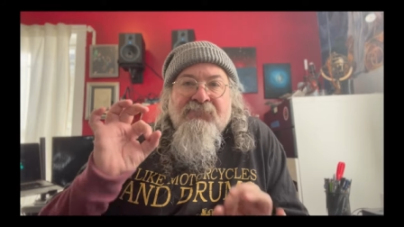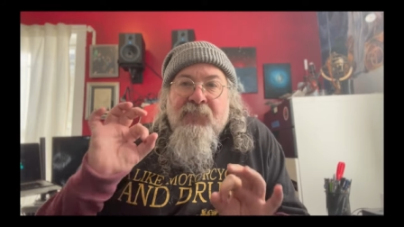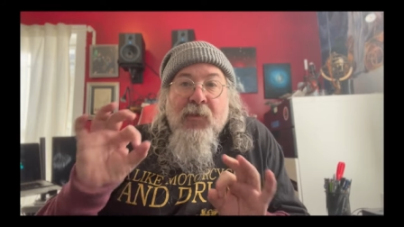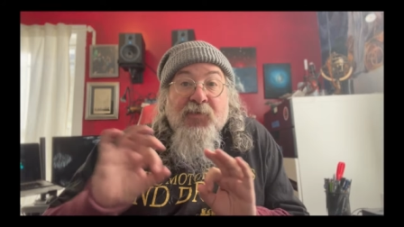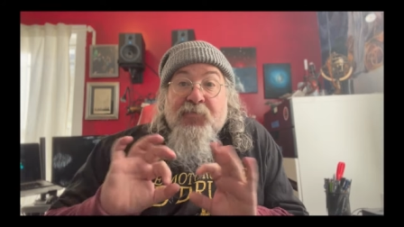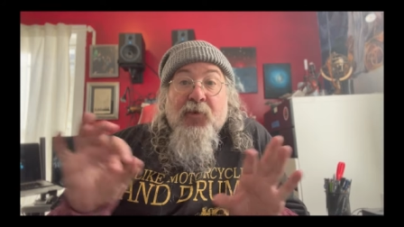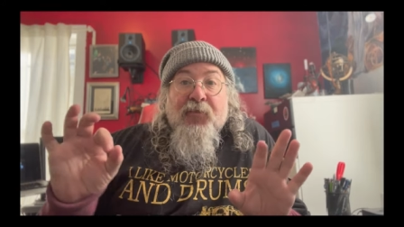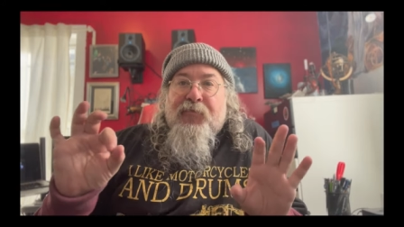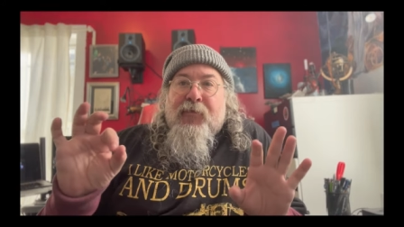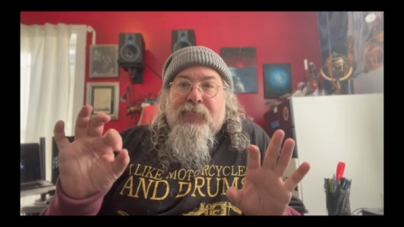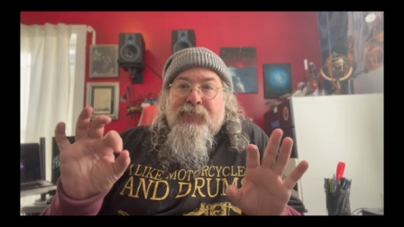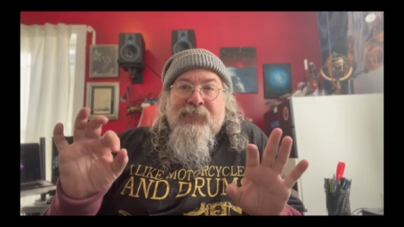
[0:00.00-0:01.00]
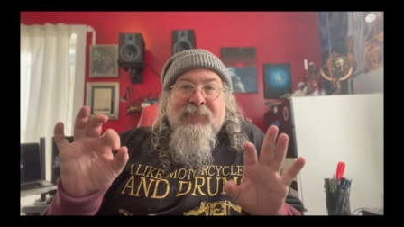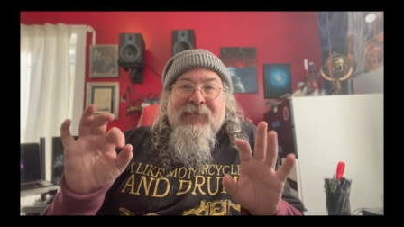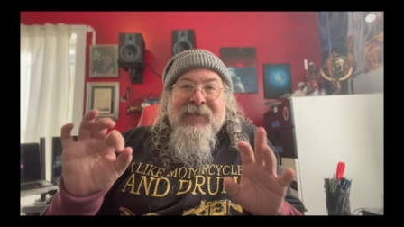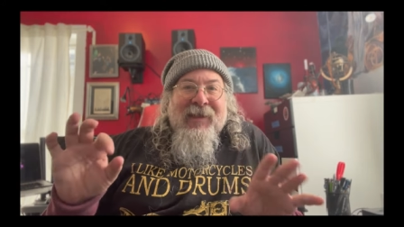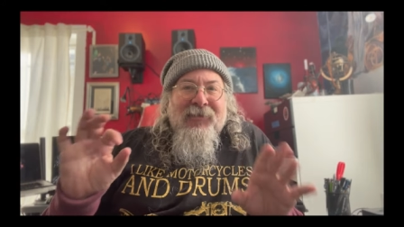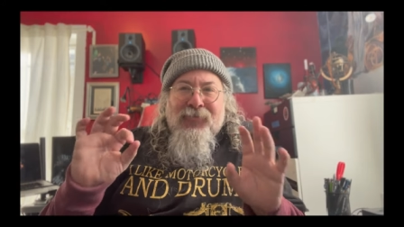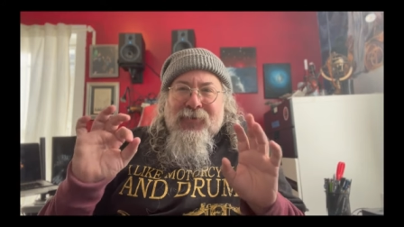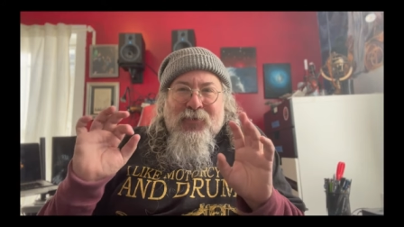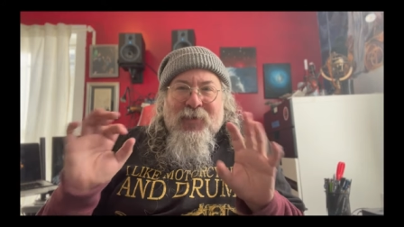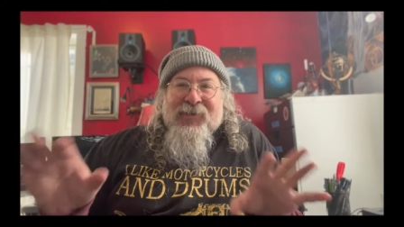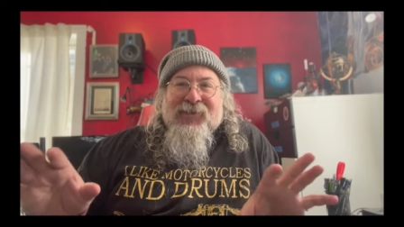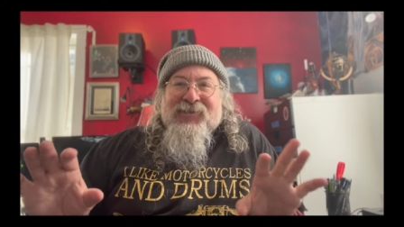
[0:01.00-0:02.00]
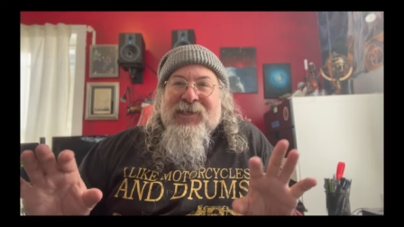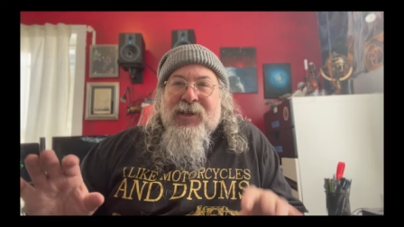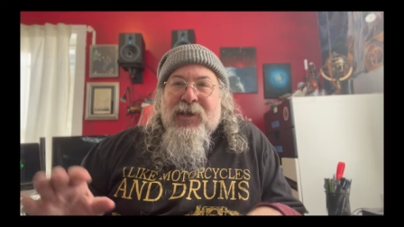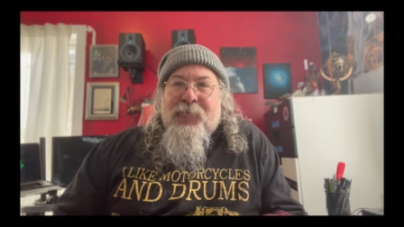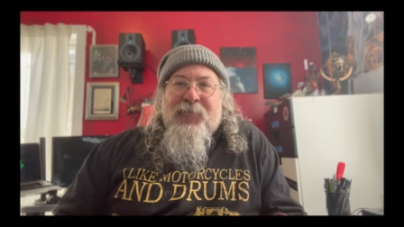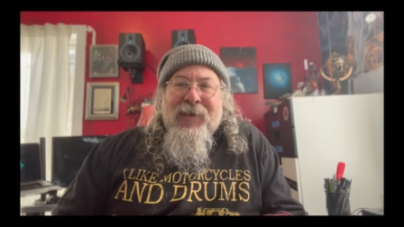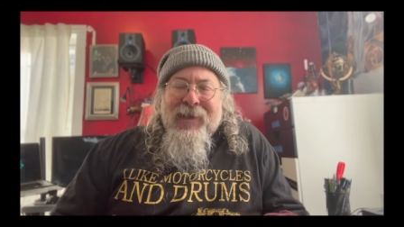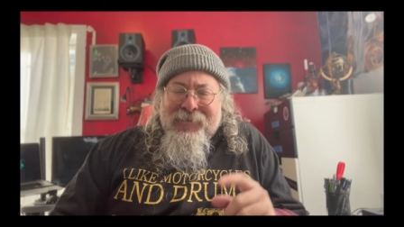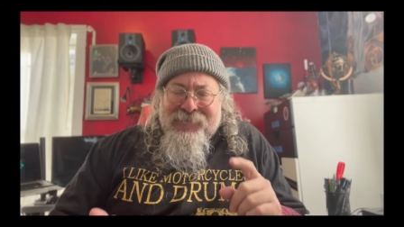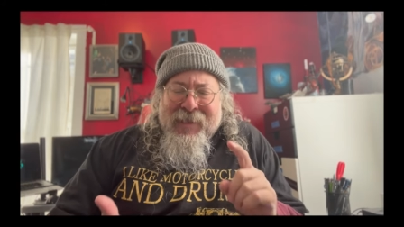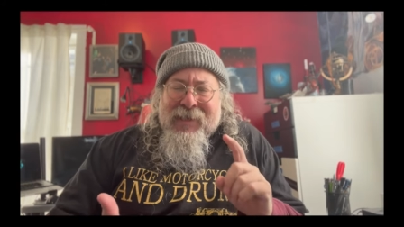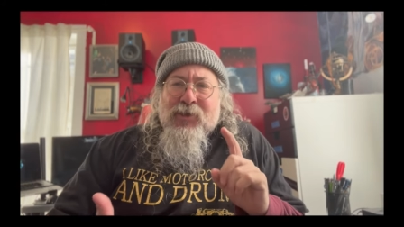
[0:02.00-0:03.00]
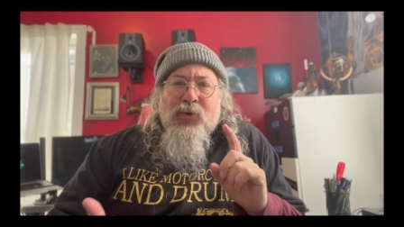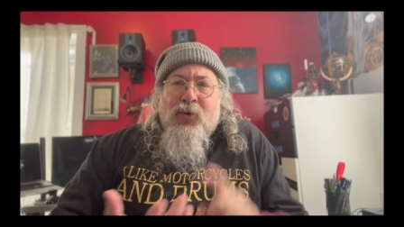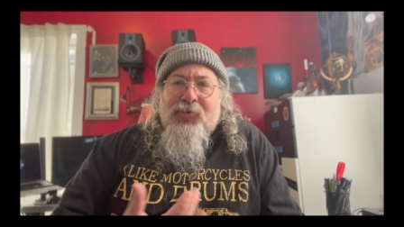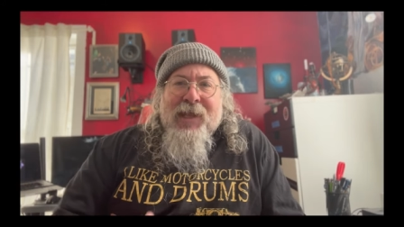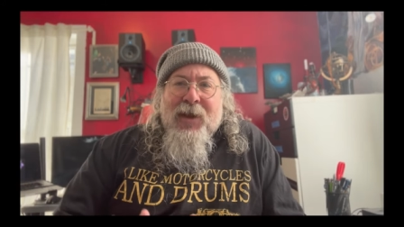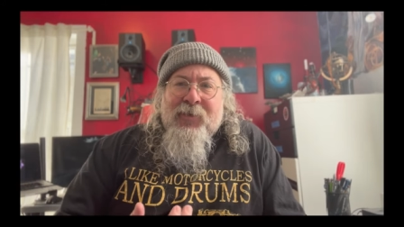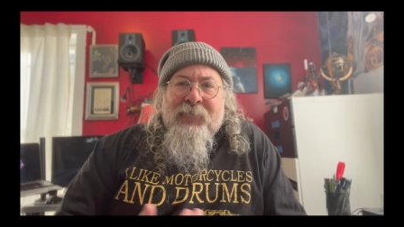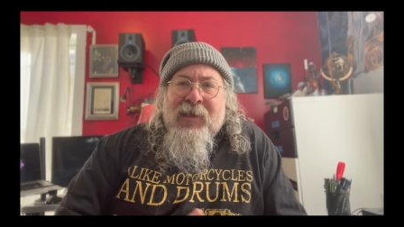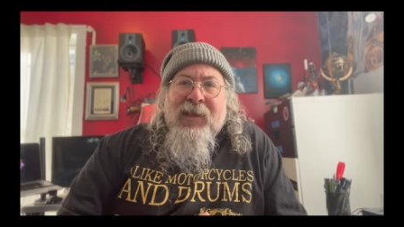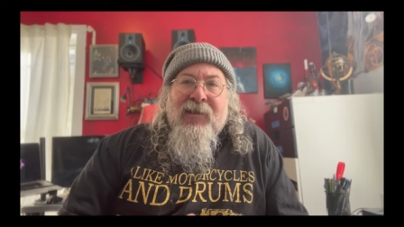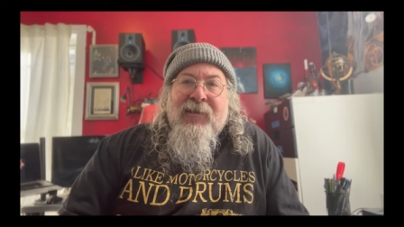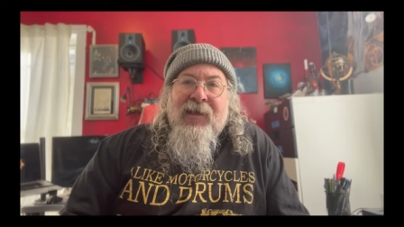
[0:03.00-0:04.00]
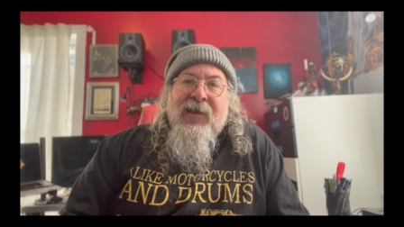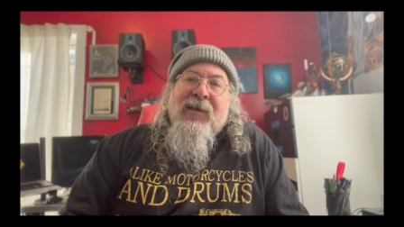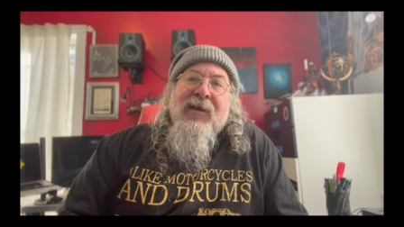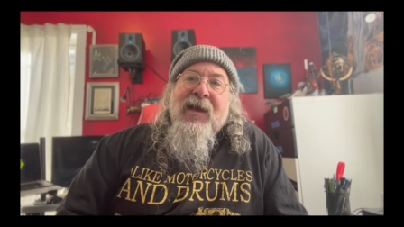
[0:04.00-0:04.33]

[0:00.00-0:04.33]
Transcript: it was beautiful. Quick to set up. They cooled down immediately.